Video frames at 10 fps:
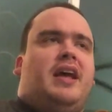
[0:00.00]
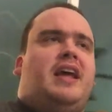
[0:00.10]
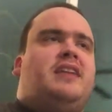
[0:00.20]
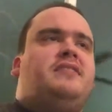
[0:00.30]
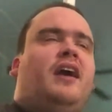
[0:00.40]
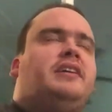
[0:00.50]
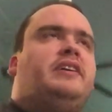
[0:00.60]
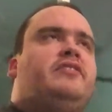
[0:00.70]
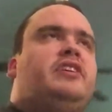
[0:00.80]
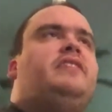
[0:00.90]
And not
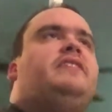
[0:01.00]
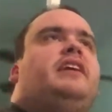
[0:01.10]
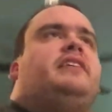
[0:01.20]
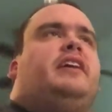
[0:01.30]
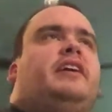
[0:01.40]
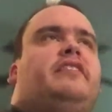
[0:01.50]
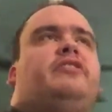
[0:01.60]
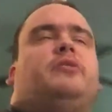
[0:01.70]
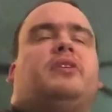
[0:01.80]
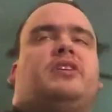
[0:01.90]
even in that kind
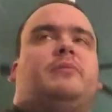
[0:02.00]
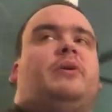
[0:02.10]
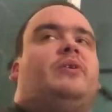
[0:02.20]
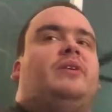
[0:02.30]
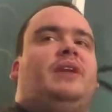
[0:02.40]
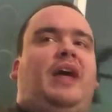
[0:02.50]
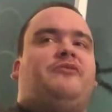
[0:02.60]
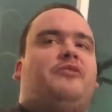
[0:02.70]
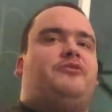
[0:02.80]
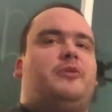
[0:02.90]
of, Mark Kermode,
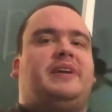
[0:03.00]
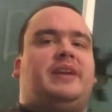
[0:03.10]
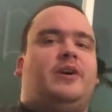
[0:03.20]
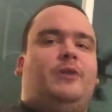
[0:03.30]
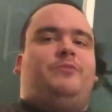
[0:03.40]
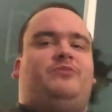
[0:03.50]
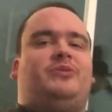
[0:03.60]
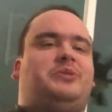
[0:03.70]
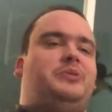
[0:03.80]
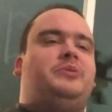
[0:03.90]
life-affirming and
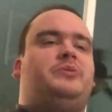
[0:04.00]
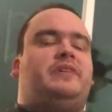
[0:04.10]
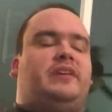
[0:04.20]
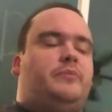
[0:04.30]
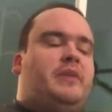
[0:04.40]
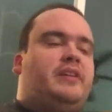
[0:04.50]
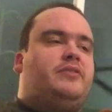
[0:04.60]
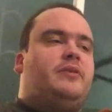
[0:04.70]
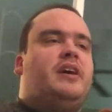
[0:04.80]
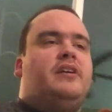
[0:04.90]
hopeful,
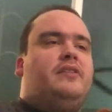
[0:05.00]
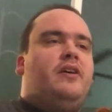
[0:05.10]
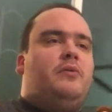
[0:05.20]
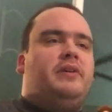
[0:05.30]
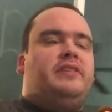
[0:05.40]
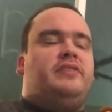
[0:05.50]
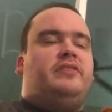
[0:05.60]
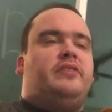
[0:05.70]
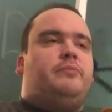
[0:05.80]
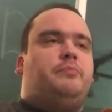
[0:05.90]
melodrama. No, it's
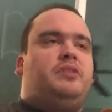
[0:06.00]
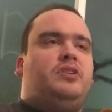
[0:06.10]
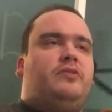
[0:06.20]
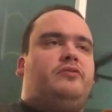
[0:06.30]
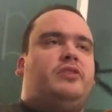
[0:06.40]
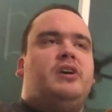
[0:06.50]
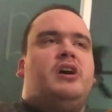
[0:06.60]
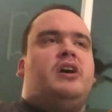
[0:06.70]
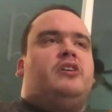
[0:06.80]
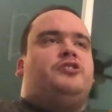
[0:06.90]
just this beautiful...
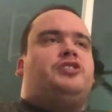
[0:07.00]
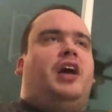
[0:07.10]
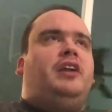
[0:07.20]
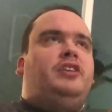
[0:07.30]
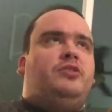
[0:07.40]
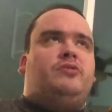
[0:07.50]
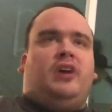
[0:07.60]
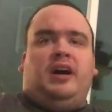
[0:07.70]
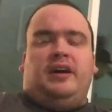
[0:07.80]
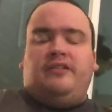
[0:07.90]
Shot in
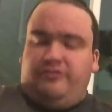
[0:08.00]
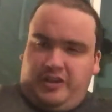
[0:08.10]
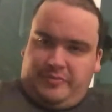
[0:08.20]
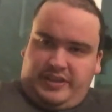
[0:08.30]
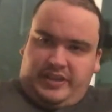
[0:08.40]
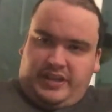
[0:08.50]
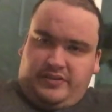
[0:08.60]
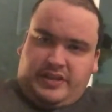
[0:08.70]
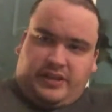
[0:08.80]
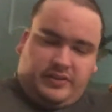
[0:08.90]
Utah. I have family down
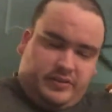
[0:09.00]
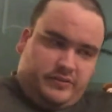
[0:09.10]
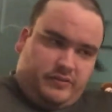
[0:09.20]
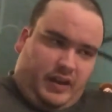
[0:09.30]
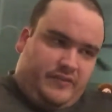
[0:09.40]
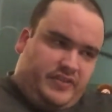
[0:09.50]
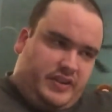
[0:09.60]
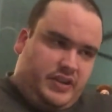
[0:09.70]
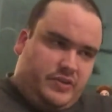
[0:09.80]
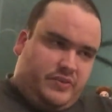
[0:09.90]
there. I've
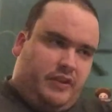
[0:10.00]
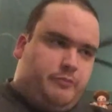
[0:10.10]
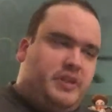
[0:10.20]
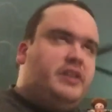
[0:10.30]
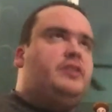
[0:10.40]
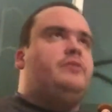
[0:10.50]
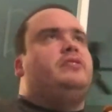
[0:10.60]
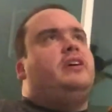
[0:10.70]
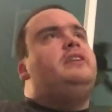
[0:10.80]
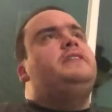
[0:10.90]
seen Utah. I've been to
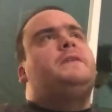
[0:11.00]
Utah.